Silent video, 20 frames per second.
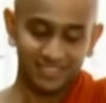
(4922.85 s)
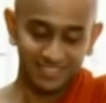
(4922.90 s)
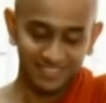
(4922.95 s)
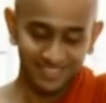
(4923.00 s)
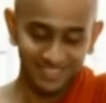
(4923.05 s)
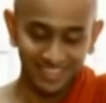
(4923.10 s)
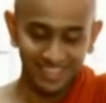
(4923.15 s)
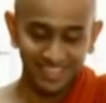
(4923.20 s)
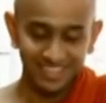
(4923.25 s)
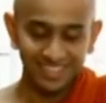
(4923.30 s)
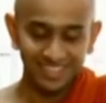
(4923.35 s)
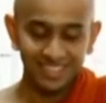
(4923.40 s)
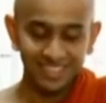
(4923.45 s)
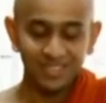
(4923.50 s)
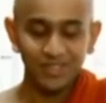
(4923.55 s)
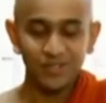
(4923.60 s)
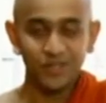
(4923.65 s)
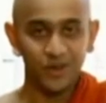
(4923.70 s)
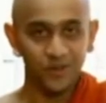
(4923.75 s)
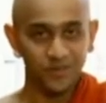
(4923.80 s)
then
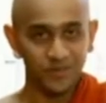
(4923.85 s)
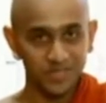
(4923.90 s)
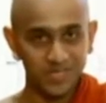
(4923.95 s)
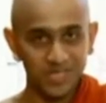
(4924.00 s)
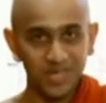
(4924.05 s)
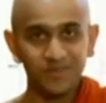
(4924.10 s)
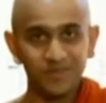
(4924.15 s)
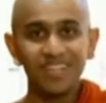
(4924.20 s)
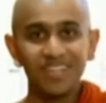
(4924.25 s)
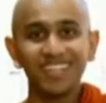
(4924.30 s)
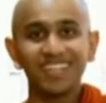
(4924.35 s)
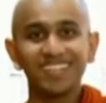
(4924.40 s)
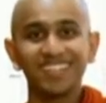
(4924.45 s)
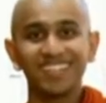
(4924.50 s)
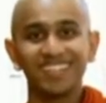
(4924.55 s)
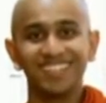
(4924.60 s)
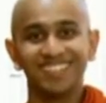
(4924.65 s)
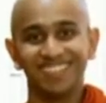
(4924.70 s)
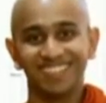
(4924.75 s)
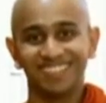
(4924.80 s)
your wisdom will
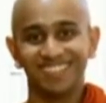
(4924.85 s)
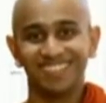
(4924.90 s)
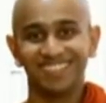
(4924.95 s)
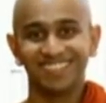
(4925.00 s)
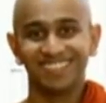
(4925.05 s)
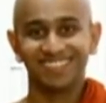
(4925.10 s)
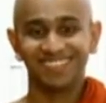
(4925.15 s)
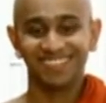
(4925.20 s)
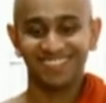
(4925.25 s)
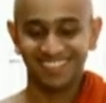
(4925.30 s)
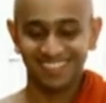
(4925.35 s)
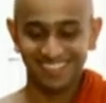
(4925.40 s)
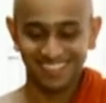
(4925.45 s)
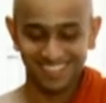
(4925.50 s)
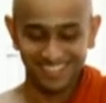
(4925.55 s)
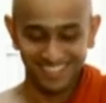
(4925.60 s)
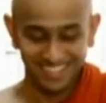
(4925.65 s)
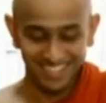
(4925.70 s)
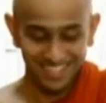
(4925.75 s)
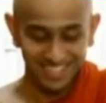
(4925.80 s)
increase.
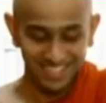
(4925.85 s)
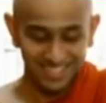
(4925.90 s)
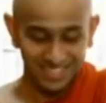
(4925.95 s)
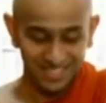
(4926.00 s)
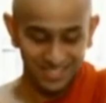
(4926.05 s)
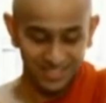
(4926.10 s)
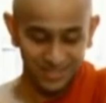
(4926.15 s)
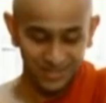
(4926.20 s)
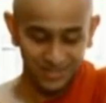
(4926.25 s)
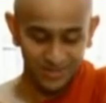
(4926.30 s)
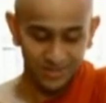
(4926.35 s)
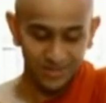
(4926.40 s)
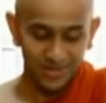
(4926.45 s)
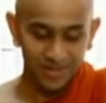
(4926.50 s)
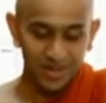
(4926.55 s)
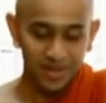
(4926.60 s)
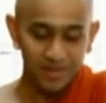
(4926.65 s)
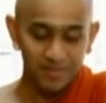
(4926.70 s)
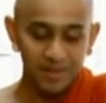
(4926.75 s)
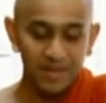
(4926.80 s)
So
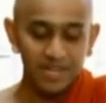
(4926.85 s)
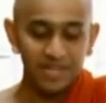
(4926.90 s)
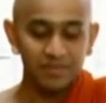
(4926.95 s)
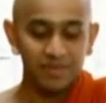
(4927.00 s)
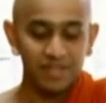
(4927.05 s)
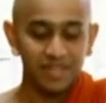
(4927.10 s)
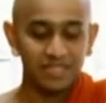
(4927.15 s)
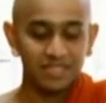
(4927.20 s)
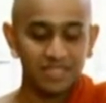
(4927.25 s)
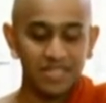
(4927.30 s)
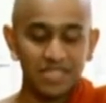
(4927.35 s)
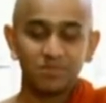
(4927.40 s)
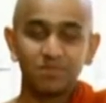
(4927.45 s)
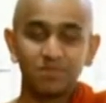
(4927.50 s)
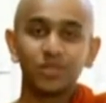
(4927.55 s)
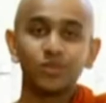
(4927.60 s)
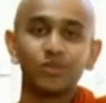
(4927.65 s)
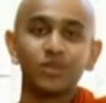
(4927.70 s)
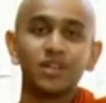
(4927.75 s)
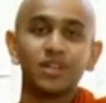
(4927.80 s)
many merits
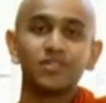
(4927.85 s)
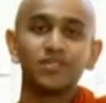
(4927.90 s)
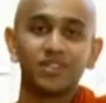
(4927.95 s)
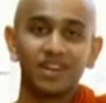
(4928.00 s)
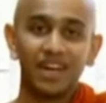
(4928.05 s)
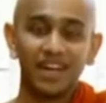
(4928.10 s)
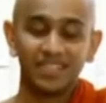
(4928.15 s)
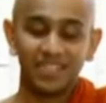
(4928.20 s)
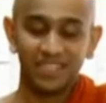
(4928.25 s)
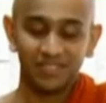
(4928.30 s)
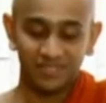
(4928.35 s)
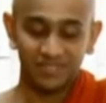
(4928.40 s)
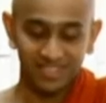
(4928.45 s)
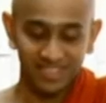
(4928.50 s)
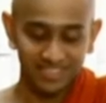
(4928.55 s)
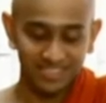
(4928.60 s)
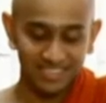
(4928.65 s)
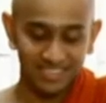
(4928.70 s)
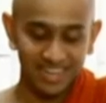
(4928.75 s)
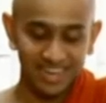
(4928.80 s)
Ethmi Dua for writing for
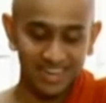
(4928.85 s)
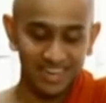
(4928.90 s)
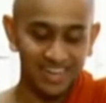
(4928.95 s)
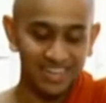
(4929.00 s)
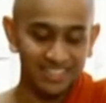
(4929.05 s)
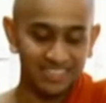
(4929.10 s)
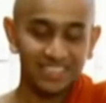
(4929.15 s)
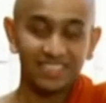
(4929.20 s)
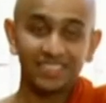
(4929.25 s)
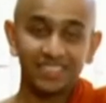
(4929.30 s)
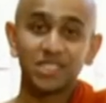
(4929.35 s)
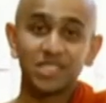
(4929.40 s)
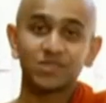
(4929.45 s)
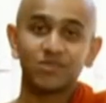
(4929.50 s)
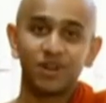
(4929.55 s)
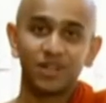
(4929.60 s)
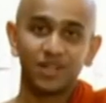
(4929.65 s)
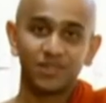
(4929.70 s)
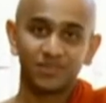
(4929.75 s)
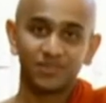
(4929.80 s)
us and asking these
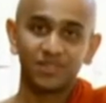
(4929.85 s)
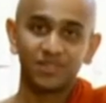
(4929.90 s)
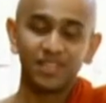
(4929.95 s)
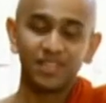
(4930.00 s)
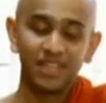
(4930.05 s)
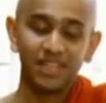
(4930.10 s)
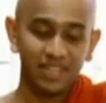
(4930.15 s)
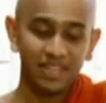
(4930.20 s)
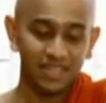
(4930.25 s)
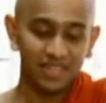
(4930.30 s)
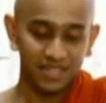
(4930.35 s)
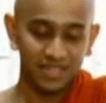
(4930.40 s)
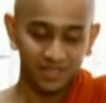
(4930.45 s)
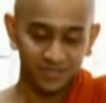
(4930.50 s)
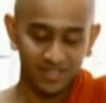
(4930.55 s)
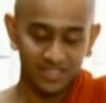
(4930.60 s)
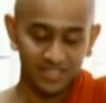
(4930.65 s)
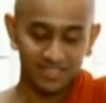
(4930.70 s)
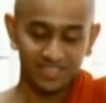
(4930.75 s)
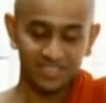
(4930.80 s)
wonderful
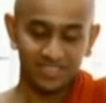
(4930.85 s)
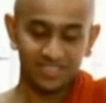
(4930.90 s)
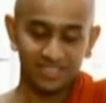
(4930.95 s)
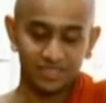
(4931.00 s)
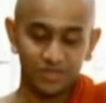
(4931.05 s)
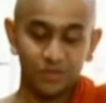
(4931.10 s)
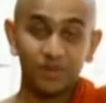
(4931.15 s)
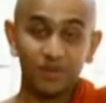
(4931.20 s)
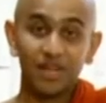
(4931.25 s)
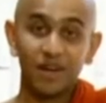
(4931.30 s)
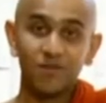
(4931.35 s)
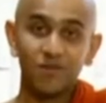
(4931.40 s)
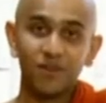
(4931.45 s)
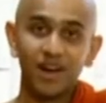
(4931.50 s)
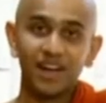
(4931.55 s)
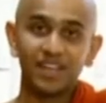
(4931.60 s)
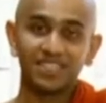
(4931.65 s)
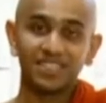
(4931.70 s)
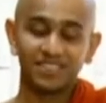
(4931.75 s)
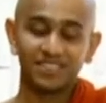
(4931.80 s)
questions to become
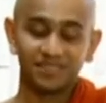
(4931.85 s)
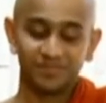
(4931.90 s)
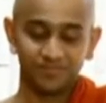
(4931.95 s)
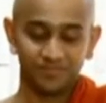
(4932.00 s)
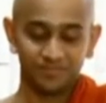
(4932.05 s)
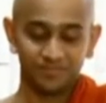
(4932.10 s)
wise.